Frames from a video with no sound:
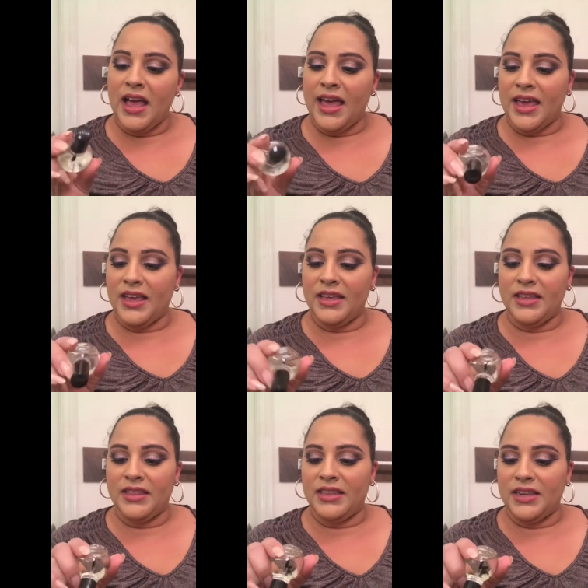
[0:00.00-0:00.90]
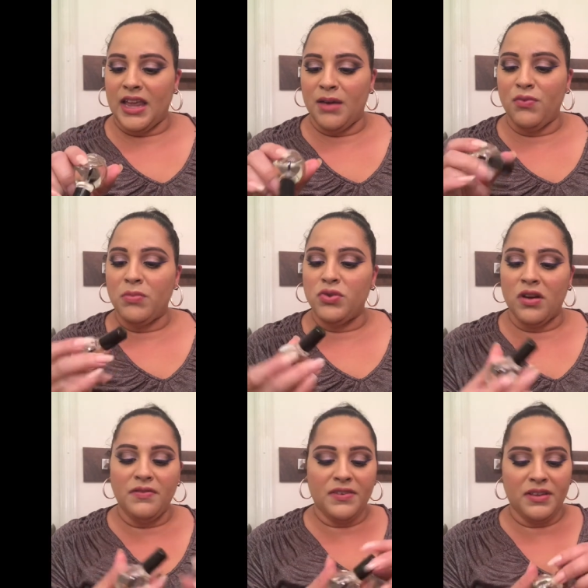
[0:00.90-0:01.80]
and the name rubbed
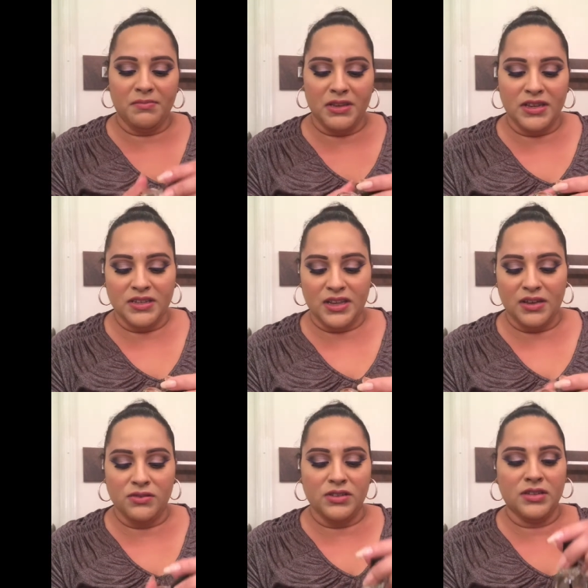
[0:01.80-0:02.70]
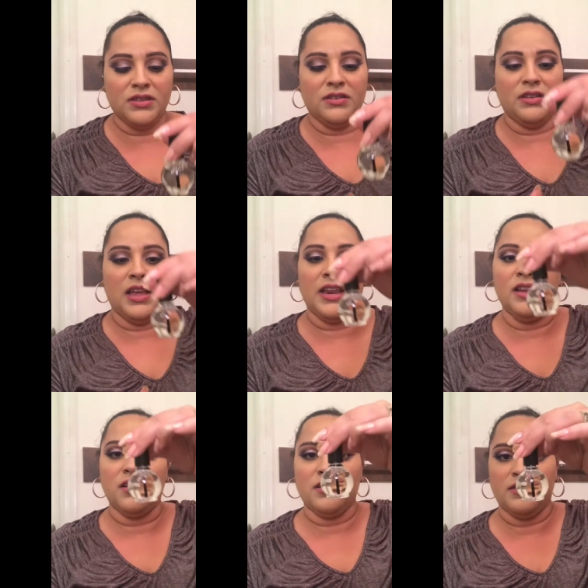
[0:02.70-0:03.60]
off it because I used it and
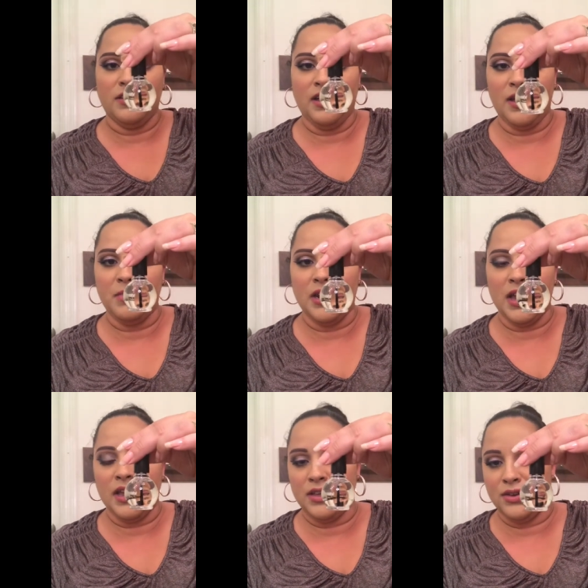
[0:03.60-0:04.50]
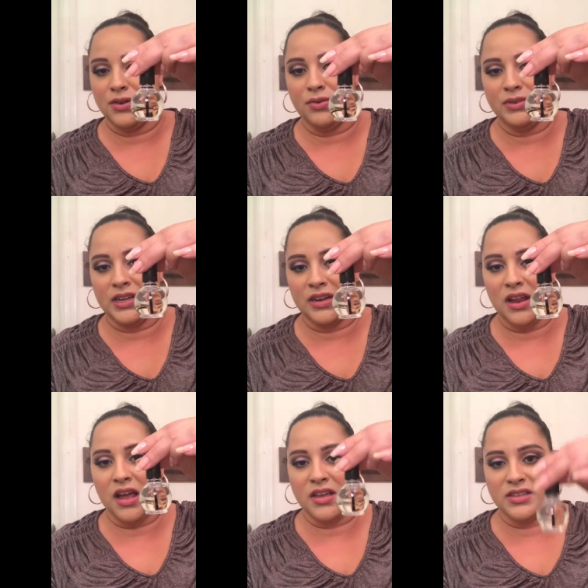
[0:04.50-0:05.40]
look I mean you don't need a
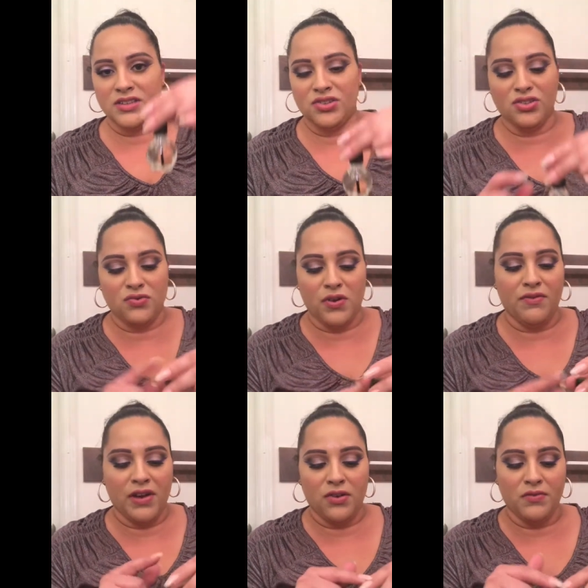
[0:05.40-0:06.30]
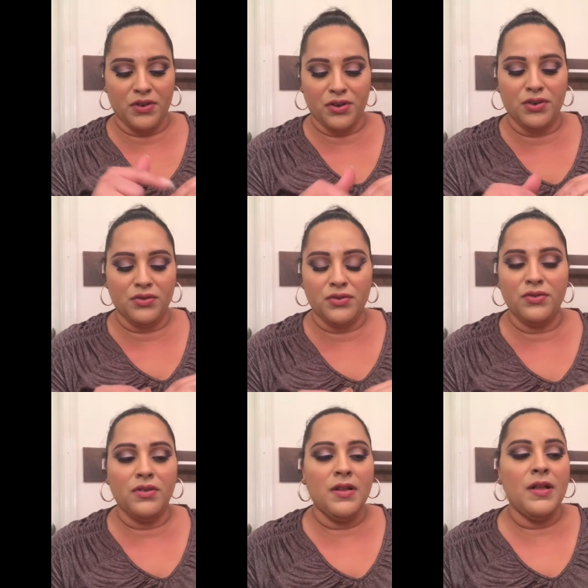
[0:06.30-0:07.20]
lot because it's just going right over your
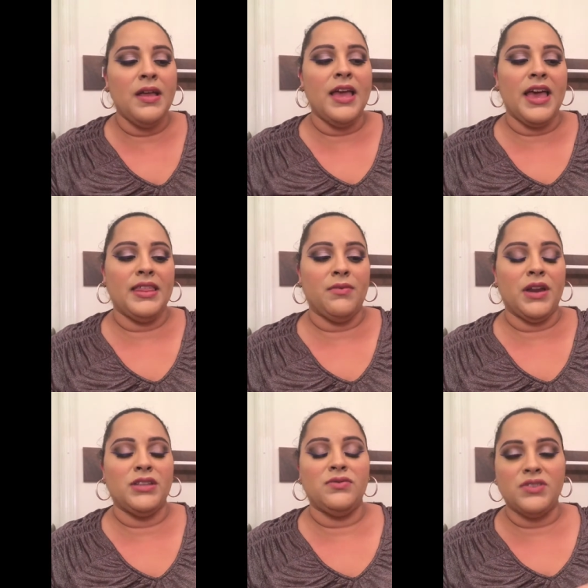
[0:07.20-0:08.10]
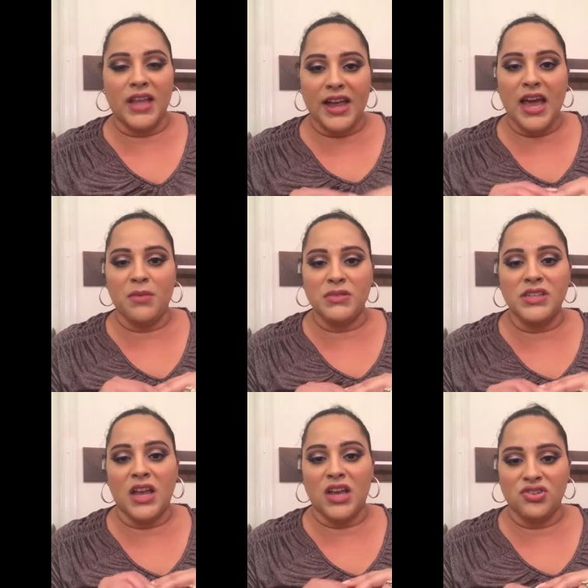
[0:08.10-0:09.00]
cuticle and then what I do is I kind of
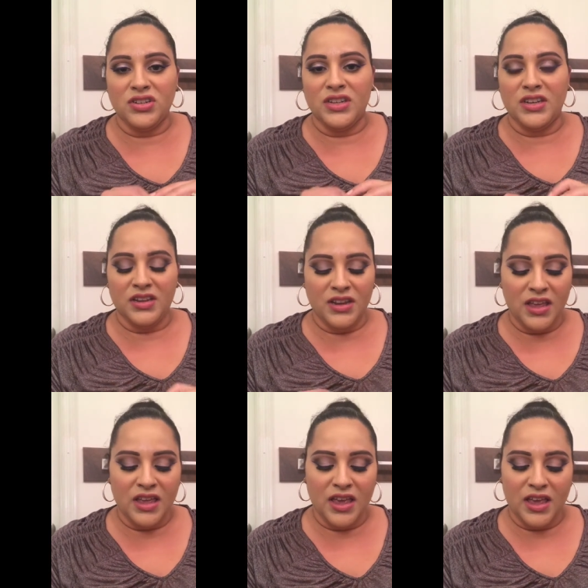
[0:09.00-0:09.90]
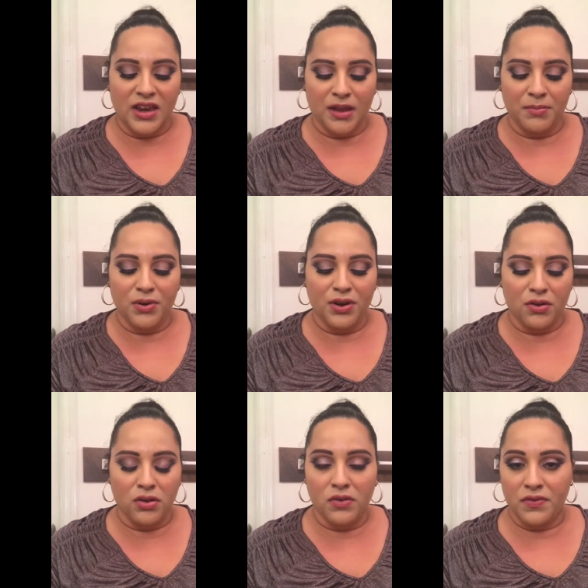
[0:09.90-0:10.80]
massage it in and I put it
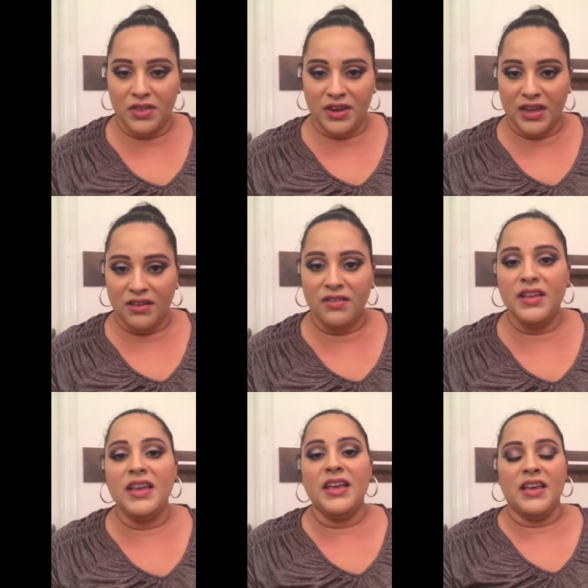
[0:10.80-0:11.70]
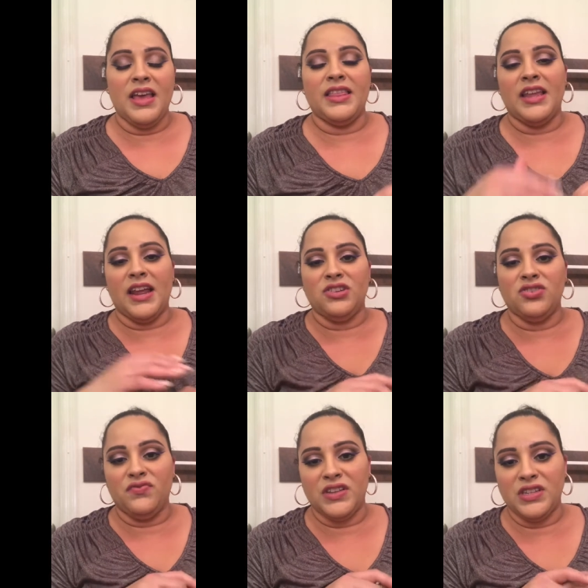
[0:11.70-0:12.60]
all over the nail and then I
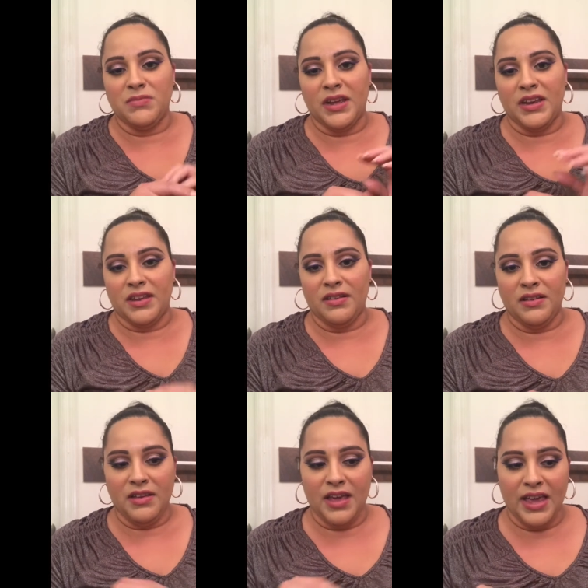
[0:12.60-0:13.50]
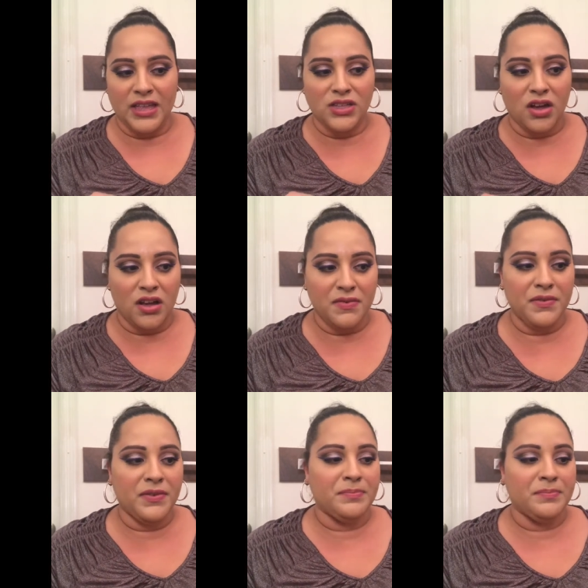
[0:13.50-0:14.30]
just rinse my hands off